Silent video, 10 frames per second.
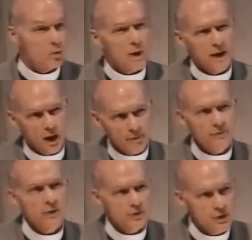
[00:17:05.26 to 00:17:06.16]
than we
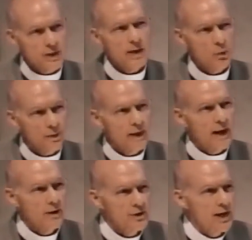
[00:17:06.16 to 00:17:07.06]
often see within
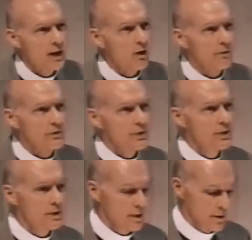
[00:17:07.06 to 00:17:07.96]
ourselves.